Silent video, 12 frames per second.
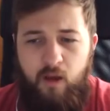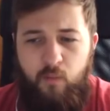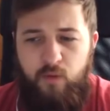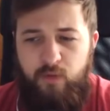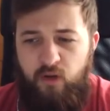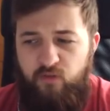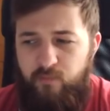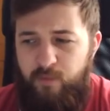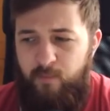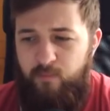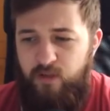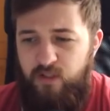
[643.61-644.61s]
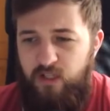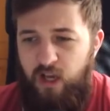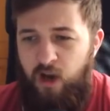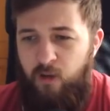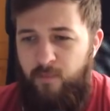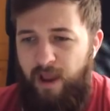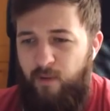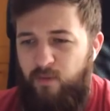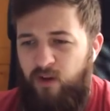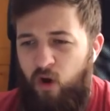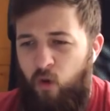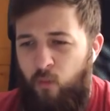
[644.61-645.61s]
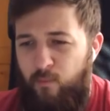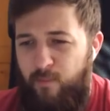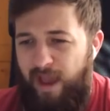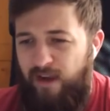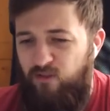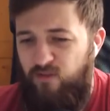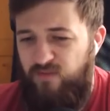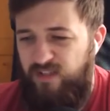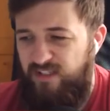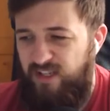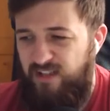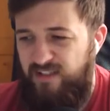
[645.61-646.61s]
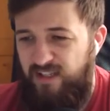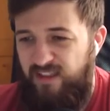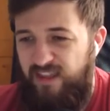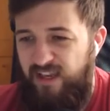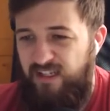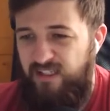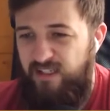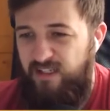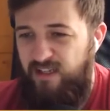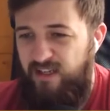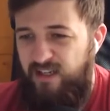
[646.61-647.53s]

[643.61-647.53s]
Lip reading: What have we got for bumpers? Oh man, we've got all manner of disgusting things.